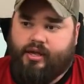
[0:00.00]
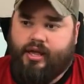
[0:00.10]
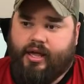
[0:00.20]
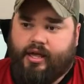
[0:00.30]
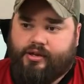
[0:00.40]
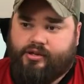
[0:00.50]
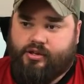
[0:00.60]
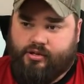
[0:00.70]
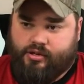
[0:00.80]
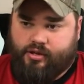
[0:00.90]
And
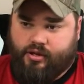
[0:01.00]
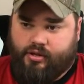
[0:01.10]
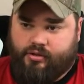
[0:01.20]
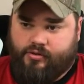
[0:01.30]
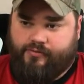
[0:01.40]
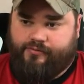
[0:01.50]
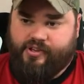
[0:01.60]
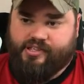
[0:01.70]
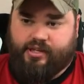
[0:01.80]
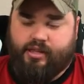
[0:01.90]
you
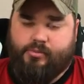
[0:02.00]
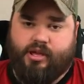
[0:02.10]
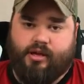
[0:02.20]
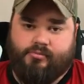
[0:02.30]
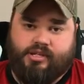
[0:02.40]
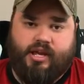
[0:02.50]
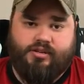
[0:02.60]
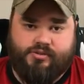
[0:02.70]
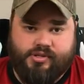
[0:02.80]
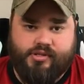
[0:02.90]
physically become
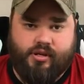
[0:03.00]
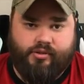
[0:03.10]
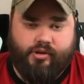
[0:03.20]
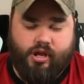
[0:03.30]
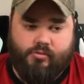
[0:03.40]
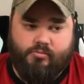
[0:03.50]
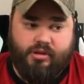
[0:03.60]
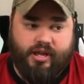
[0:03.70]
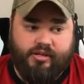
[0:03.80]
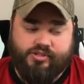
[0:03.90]
dangerous to other human
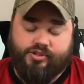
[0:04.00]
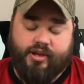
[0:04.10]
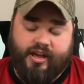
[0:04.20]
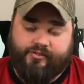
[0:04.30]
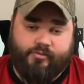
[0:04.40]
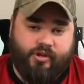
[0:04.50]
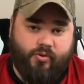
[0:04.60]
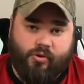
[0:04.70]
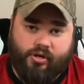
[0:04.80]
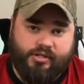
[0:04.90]
beings, so you have to be
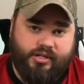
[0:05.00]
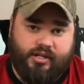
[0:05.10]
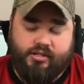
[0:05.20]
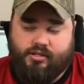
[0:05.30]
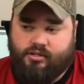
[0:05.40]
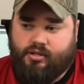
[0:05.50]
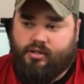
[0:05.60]
quarantined.